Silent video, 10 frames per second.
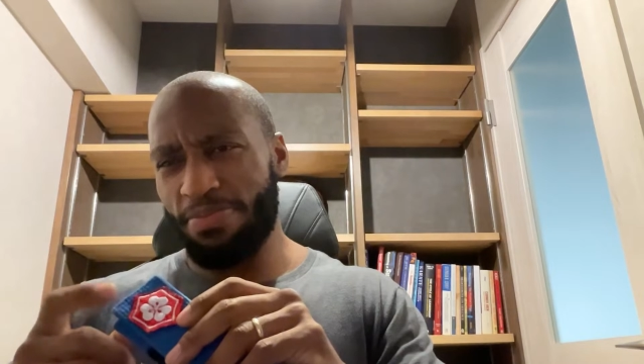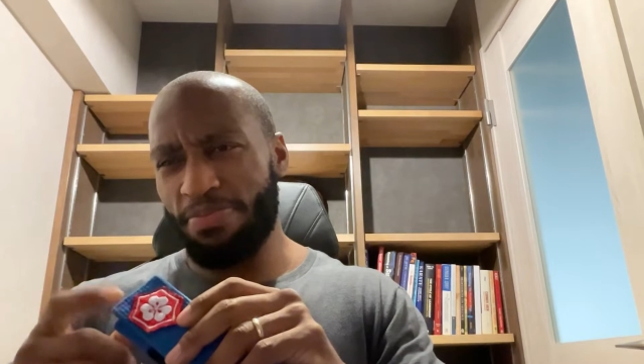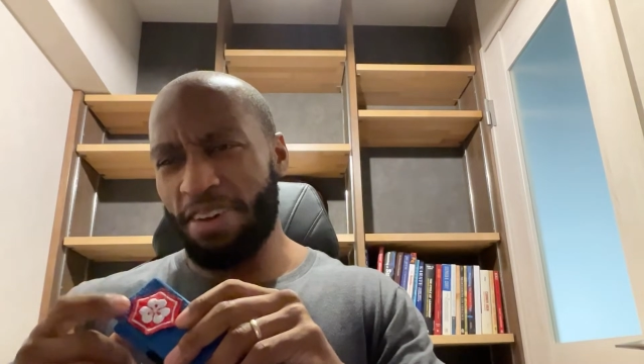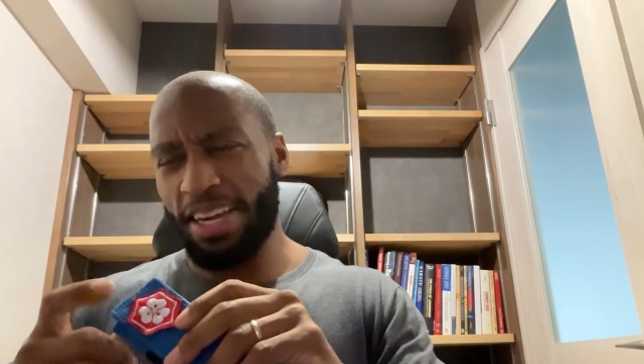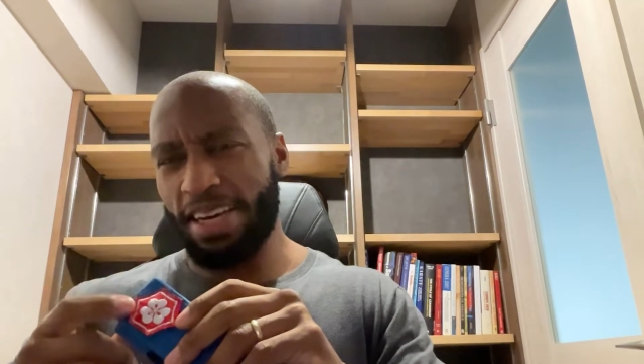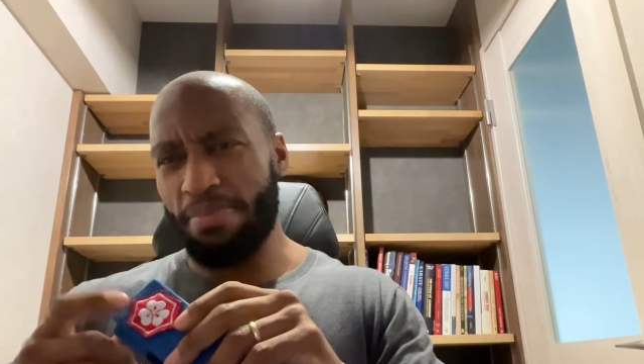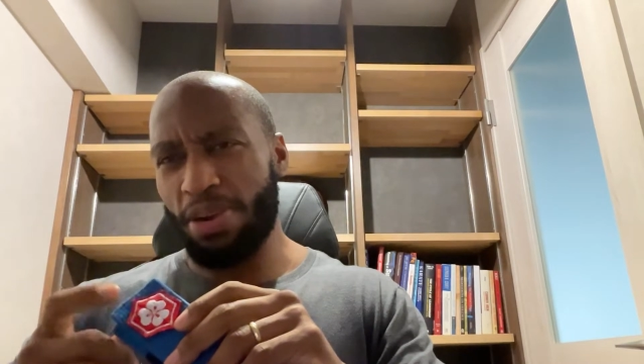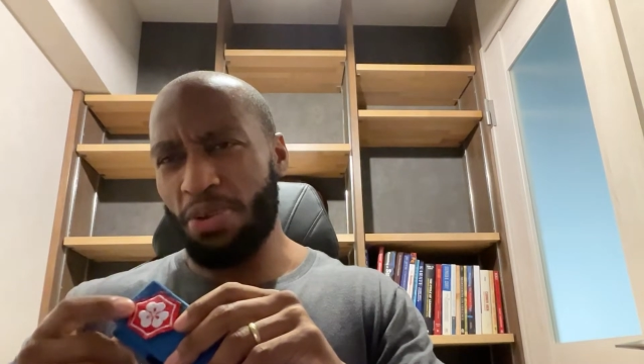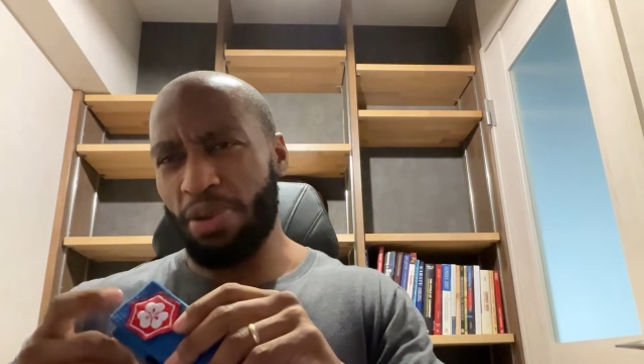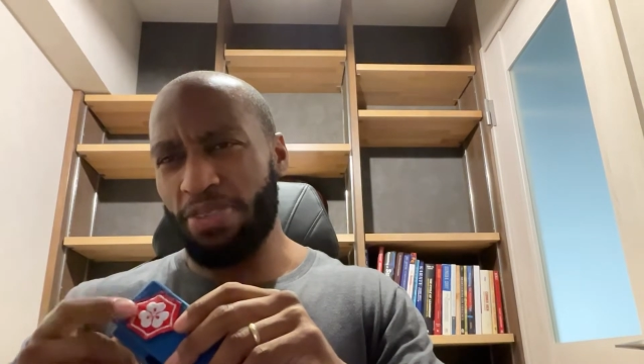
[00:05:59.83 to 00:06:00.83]
finding a
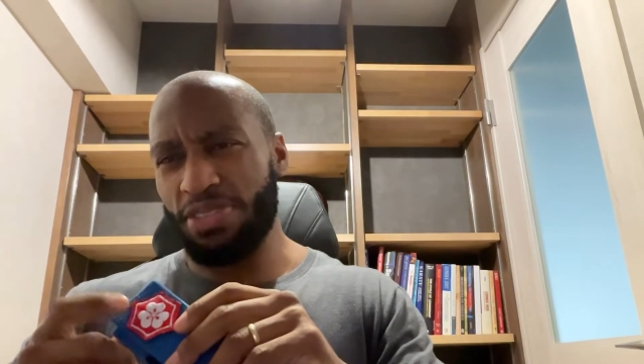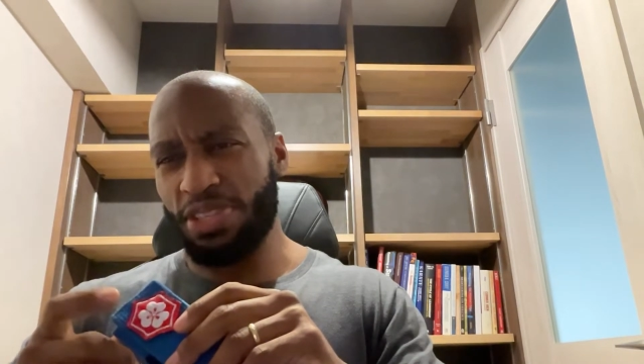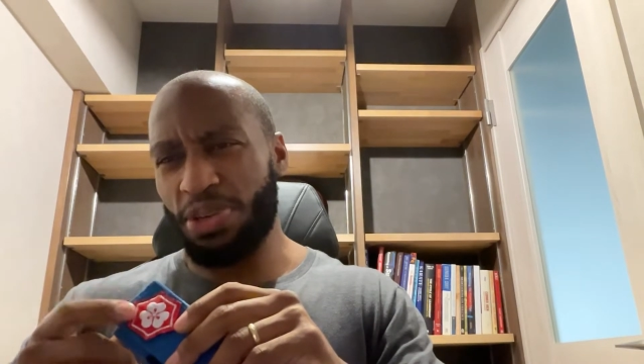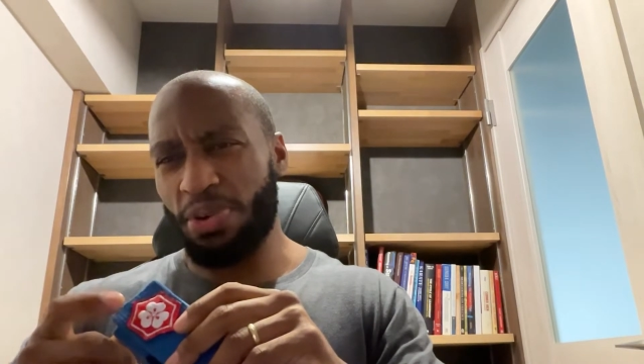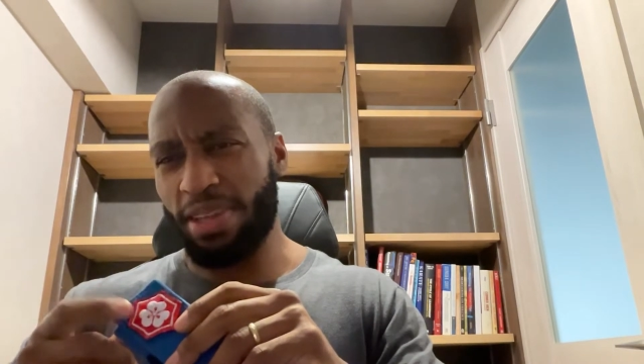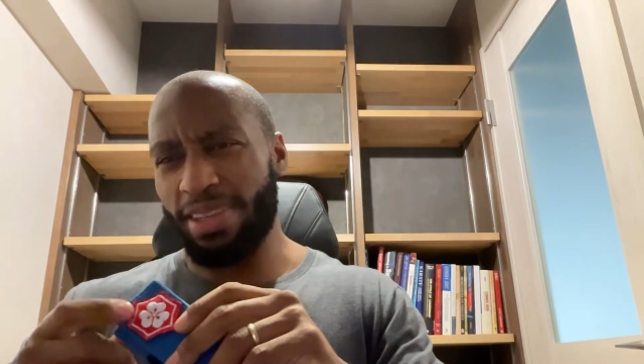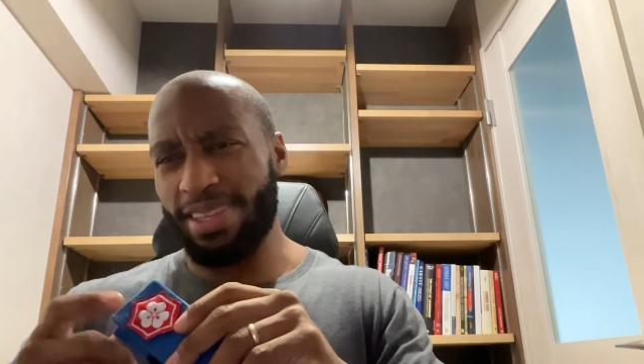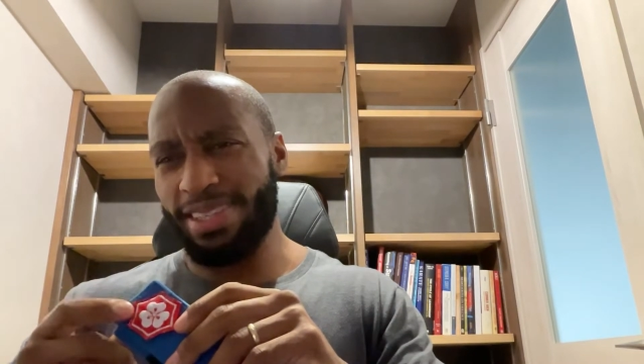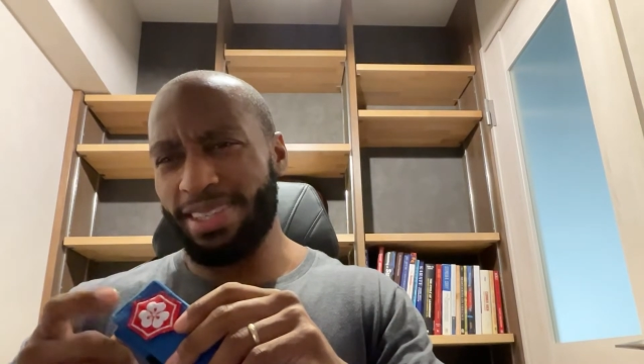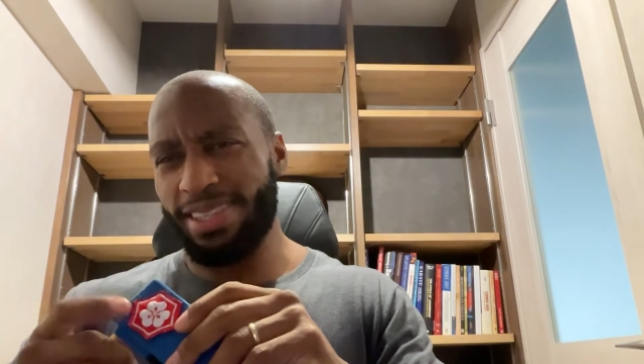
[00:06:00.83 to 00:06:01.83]
better way of securing
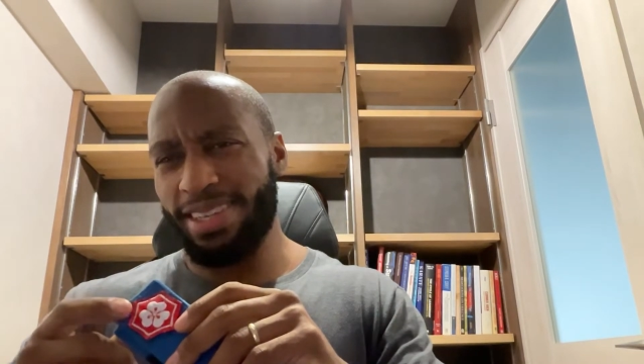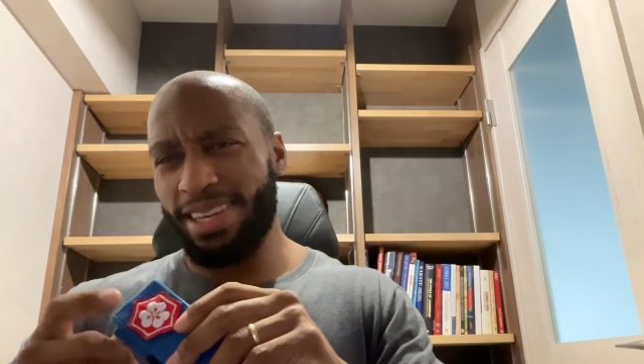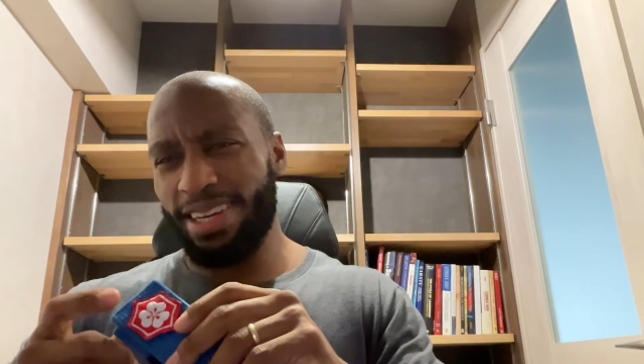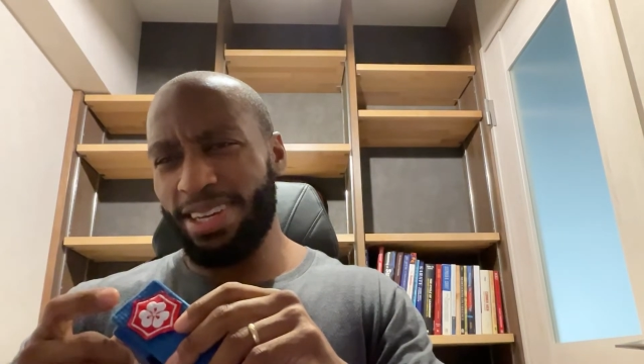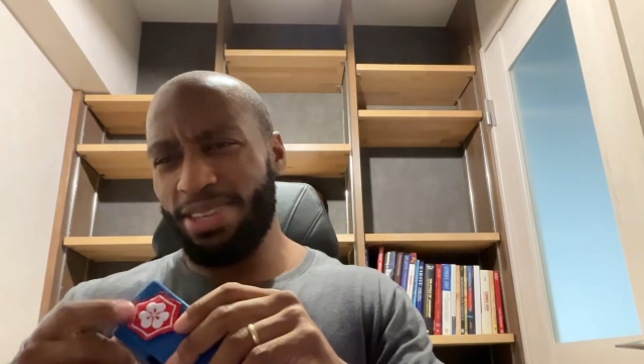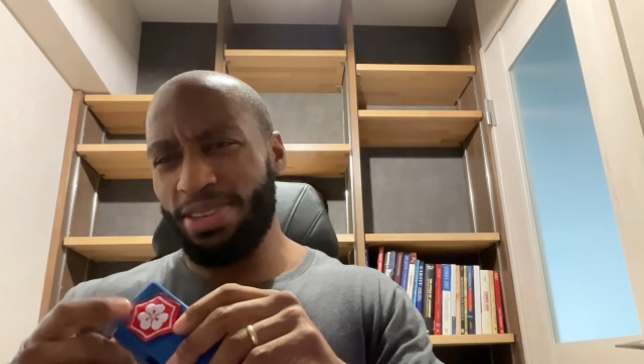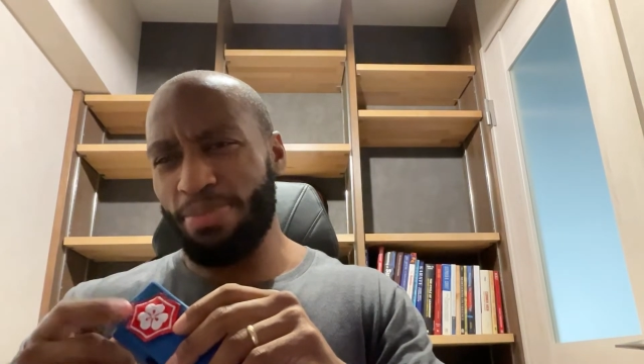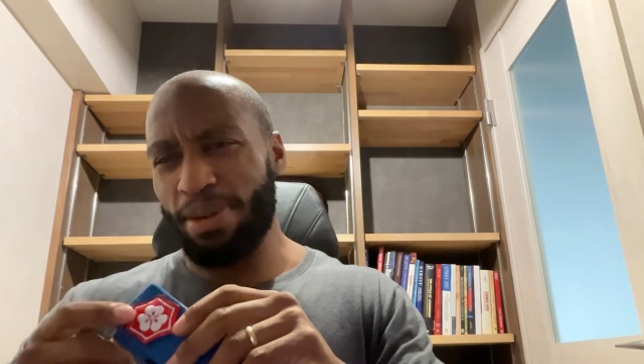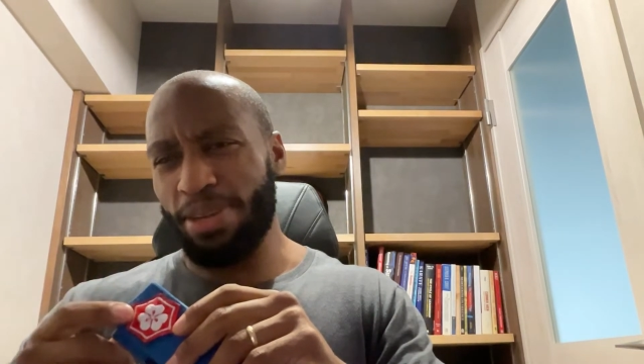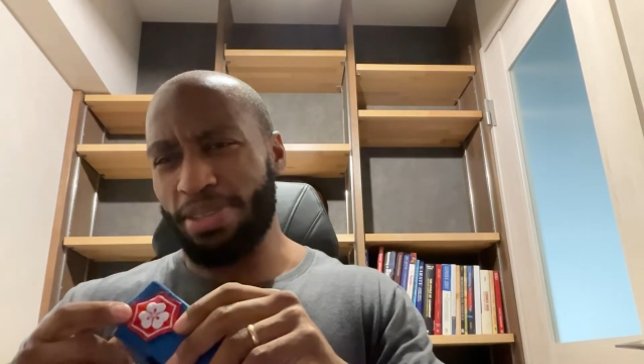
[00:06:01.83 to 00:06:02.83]
this to your
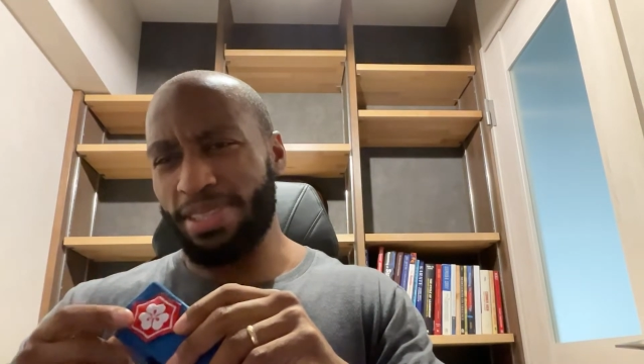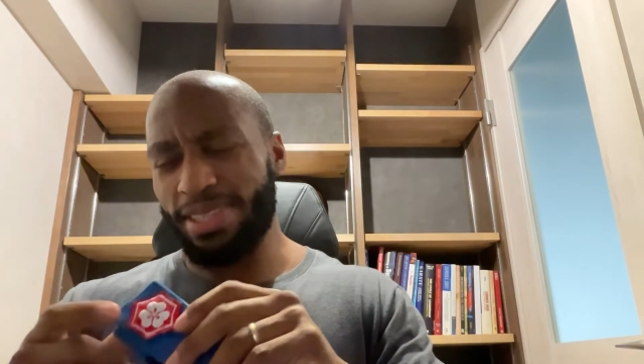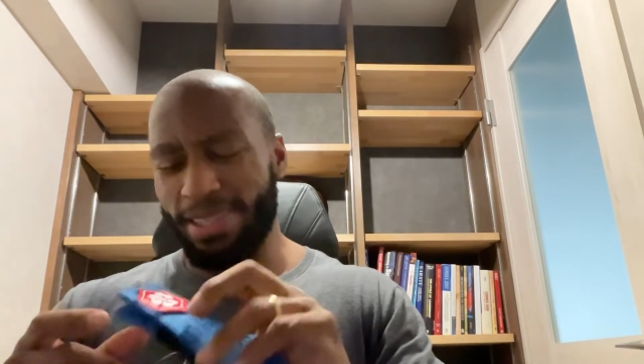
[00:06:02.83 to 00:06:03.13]
belts.